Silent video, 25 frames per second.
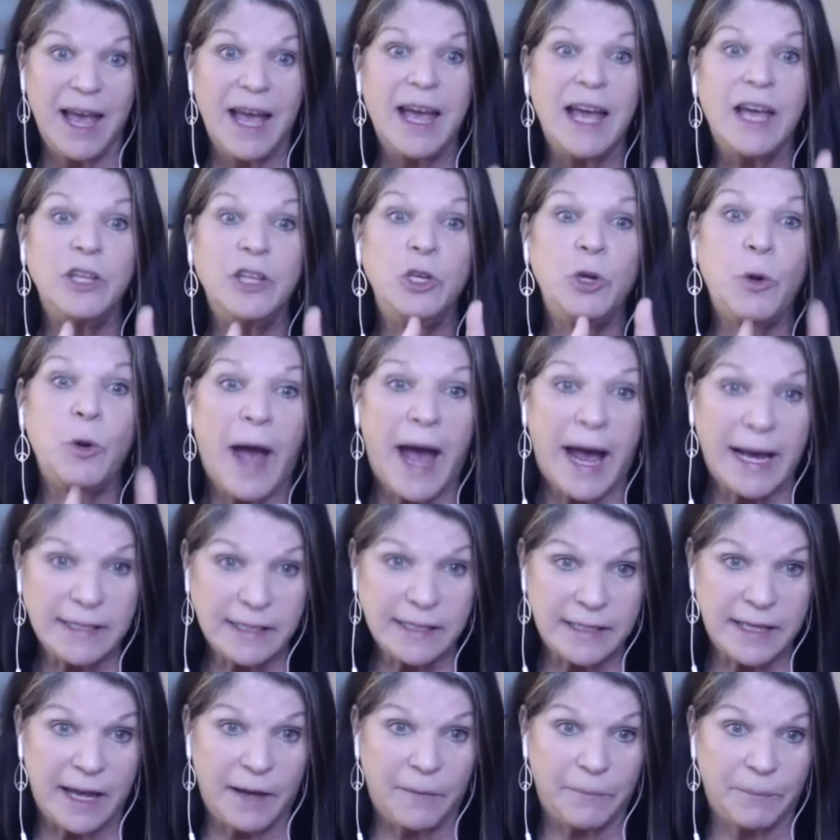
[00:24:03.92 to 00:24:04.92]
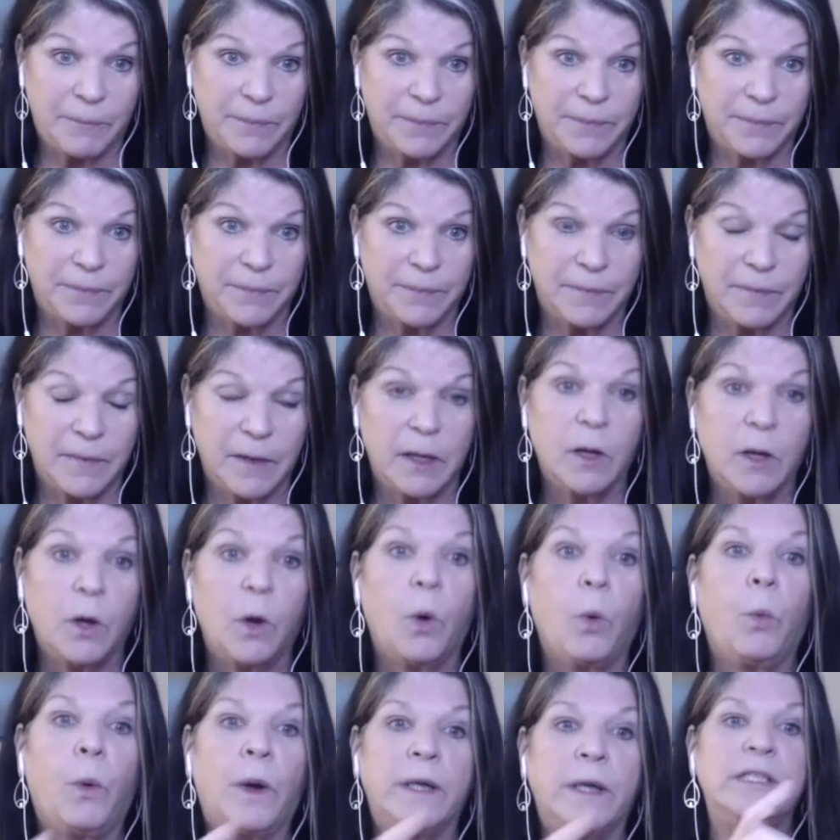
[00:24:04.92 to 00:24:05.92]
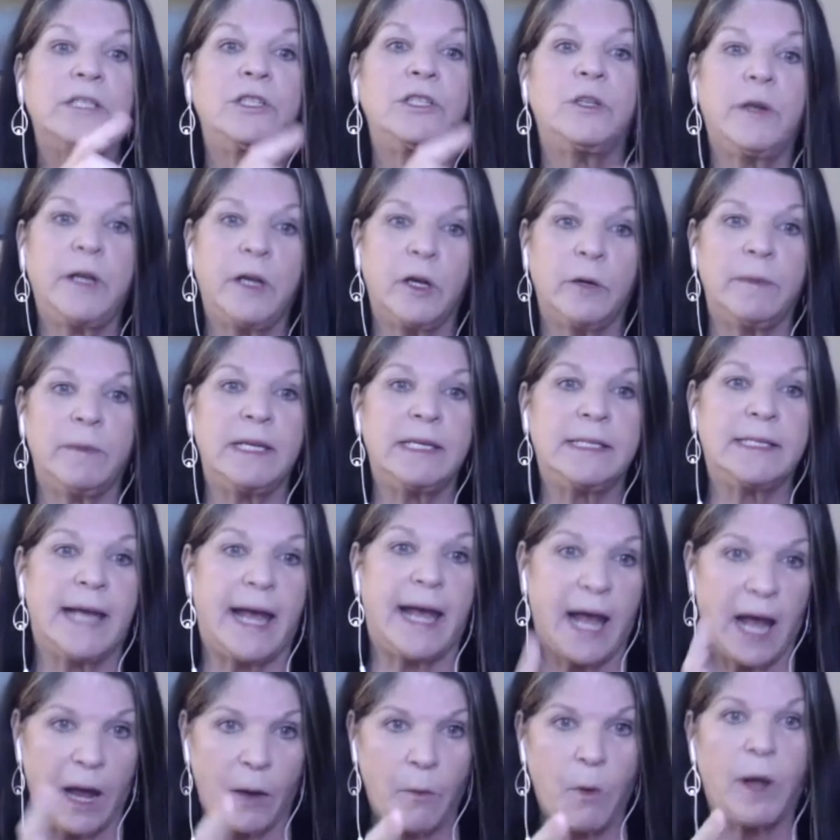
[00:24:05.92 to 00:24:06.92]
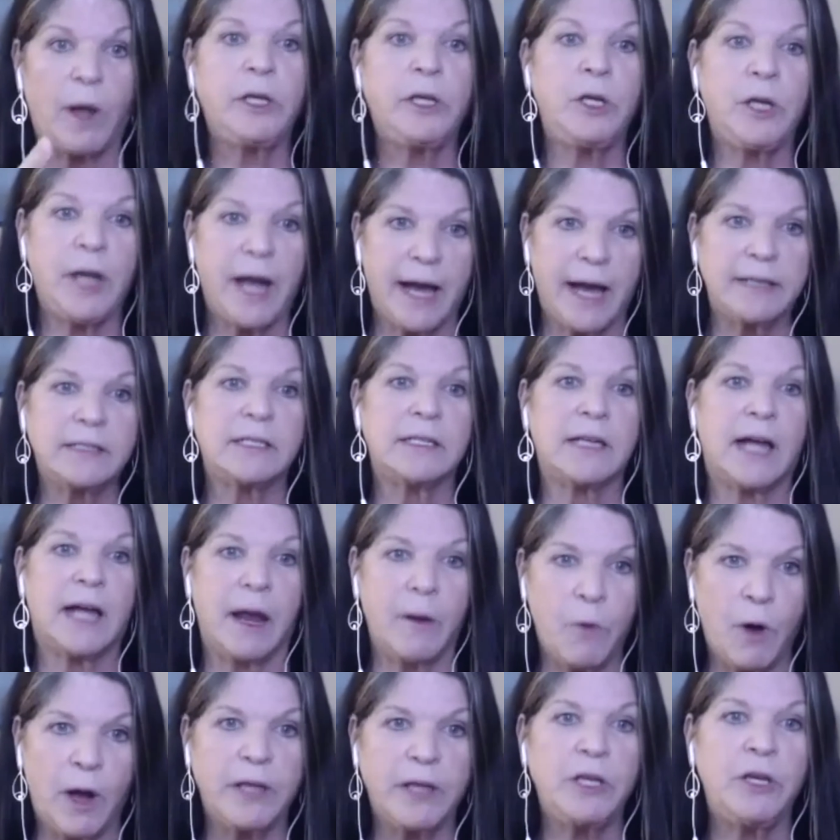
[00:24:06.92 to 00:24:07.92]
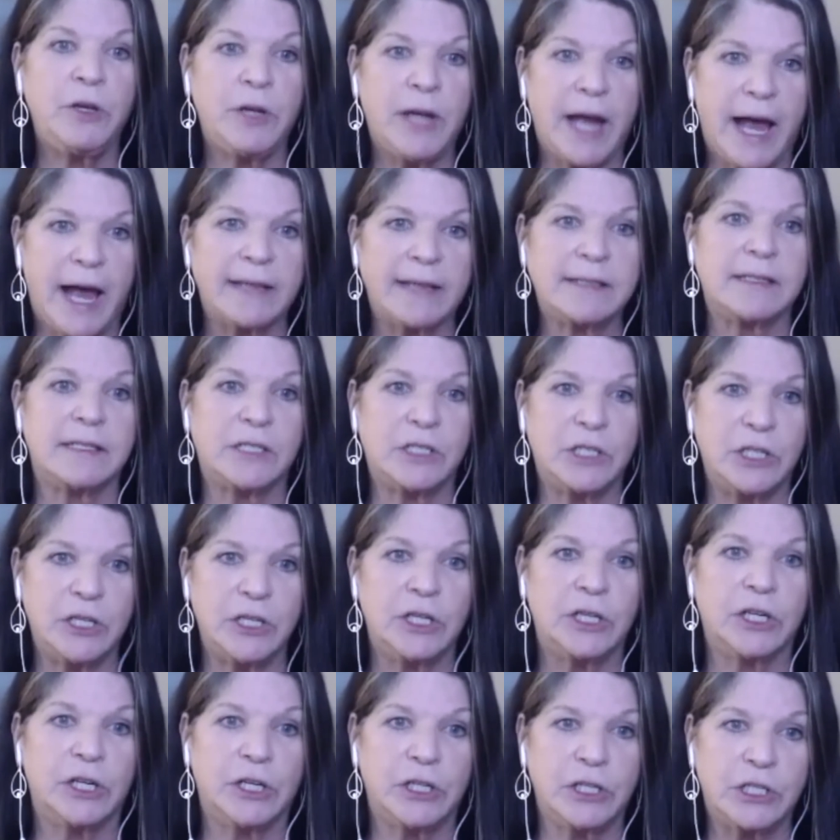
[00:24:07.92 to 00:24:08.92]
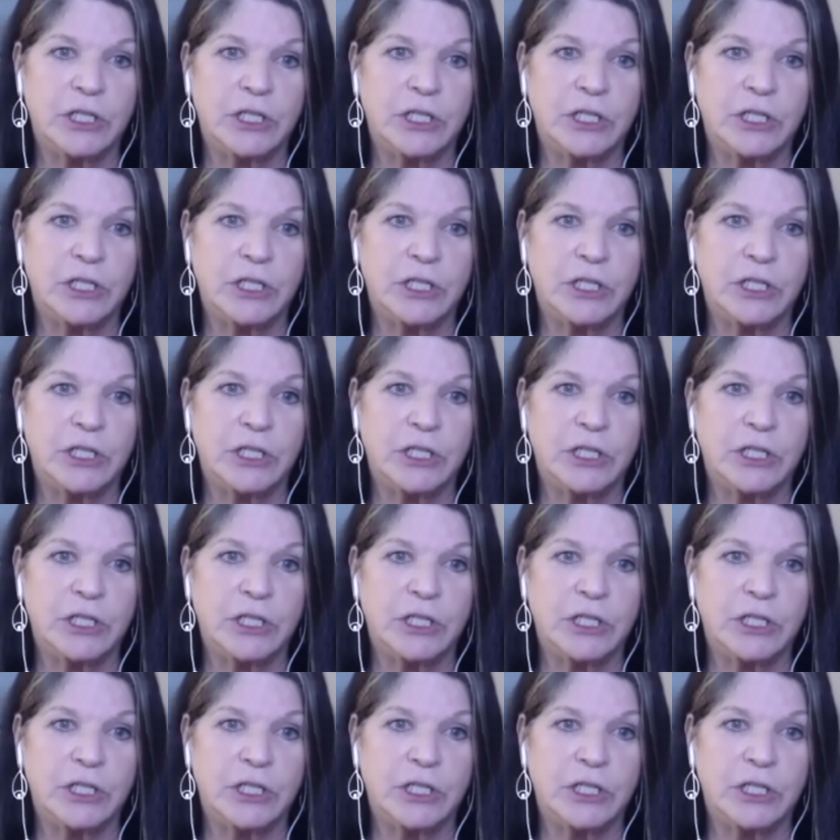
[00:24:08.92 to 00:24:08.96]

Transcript: you ask them, what did you hear me say? I want you to ask this to your